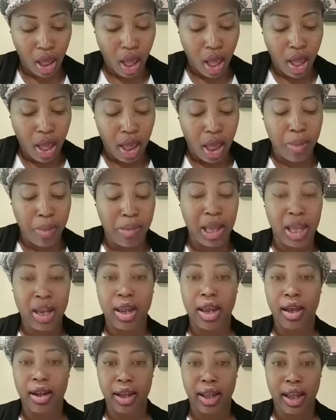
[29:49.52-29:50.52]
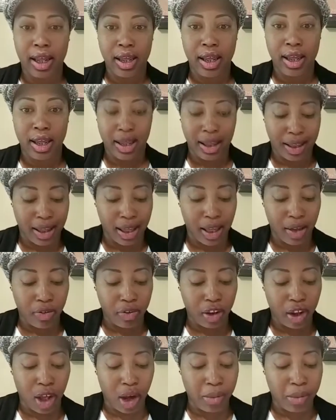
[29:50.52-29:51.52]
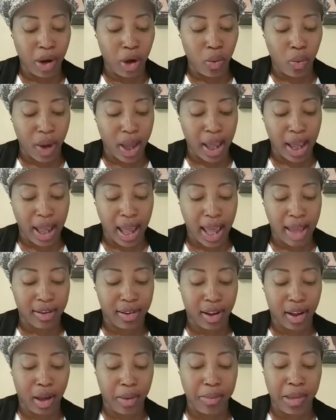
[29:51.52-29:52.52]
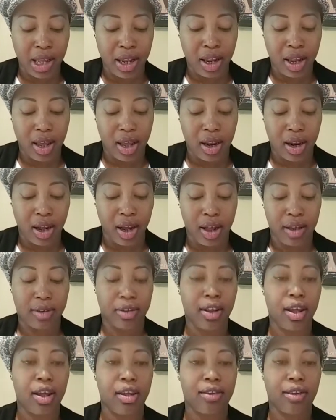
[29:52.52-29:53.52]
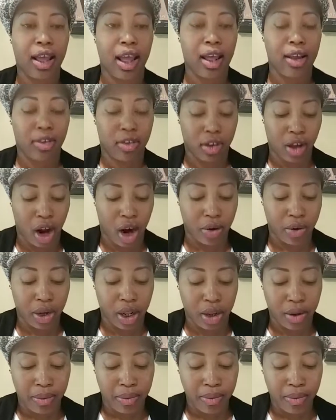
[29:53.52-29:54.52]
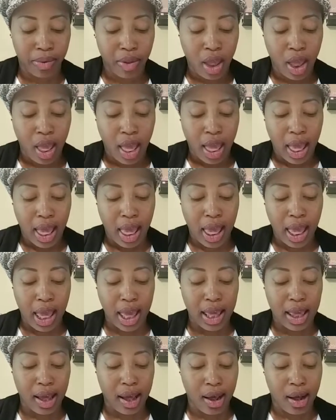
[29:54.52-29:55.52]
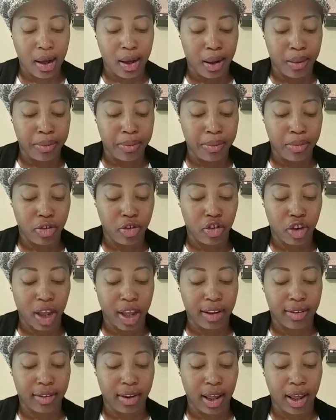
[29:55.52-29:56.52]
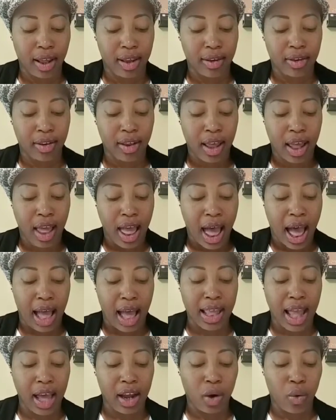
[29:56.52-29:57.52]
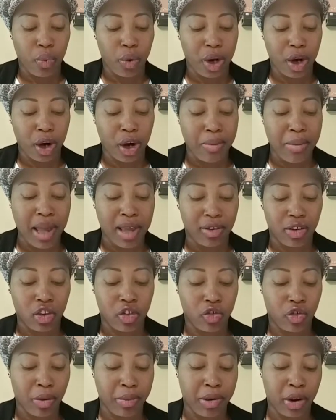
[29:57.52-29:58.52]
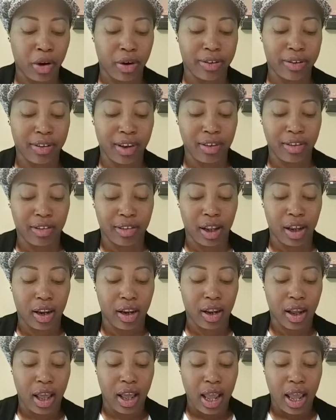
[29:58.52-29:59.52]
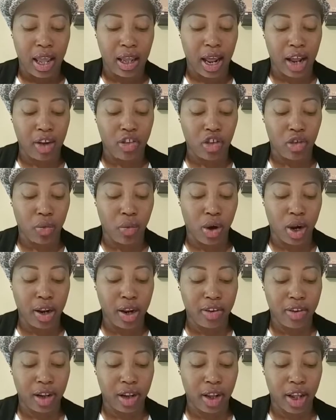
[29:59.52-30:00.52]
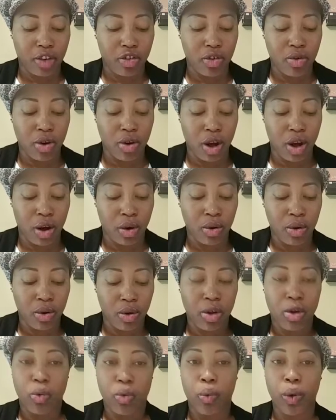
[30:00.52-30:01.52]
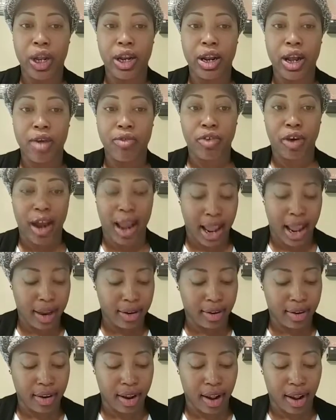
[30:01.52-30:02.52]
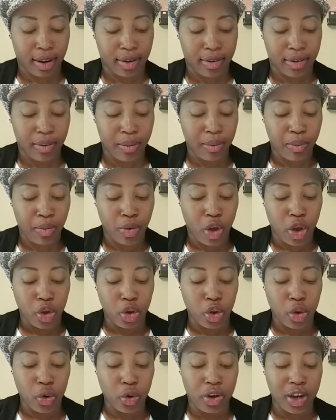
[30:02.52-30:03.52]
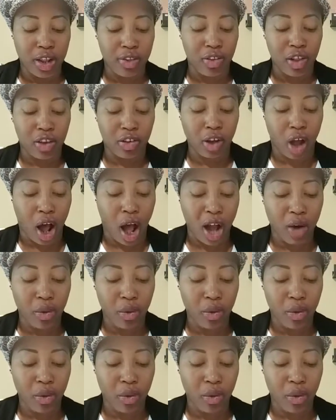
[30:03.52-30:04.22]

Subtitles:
immediately gives him away as the comedian Aziz Ansari. Hey, Jay says, I got a weird message from your assistant, and I just wanted to let you know we never had sex. You did this awkward